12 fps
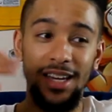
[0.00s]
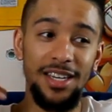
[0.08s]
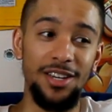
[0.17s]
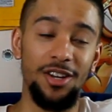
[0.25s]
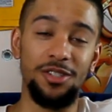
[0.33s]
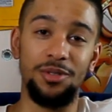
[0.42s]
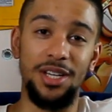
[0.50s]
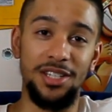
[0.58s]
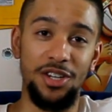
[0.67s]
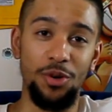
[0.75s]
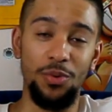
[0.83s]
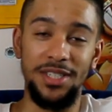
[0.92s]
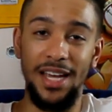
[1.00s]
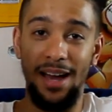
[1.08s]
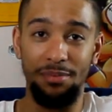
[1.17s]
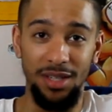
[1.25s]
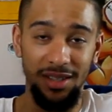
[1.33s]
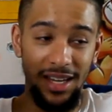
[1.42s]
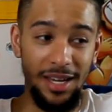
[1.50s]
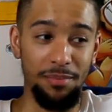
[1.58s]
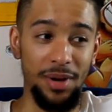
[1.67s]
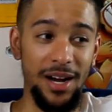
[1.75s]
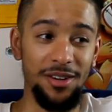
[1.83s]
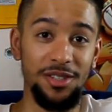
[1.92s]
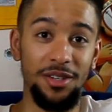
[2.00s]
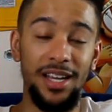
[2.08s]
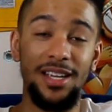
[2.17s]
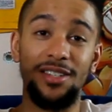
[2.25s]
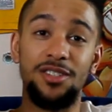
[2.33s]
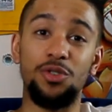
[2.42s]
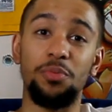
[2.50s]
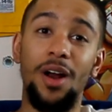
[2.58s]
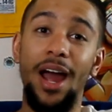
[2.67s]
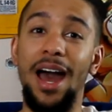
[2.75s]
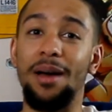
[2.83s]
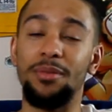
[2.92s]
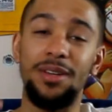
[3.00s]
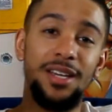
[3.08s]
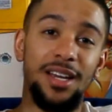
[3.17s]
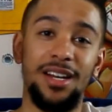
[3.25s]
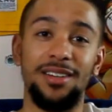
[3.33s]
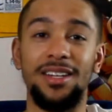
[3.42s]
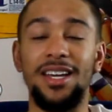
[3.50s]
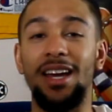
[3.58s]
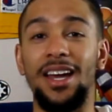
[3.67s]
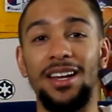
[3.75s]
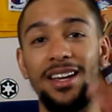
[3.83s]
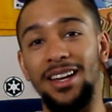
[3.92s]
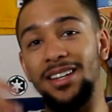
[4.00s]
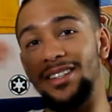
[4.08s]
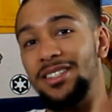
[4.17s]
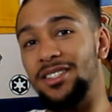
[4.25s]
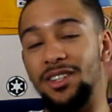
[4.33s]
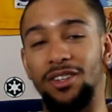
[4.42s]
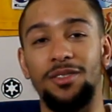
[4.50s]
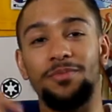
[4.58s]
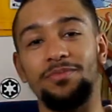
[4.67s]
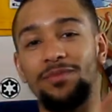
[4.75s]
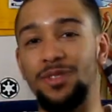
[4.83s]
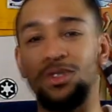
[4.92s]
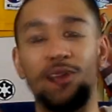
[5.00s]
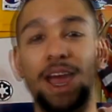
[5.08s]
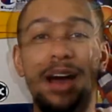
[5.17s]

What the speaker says: He also doesn't know what's happening in the Empire, so like he's super happy and he's super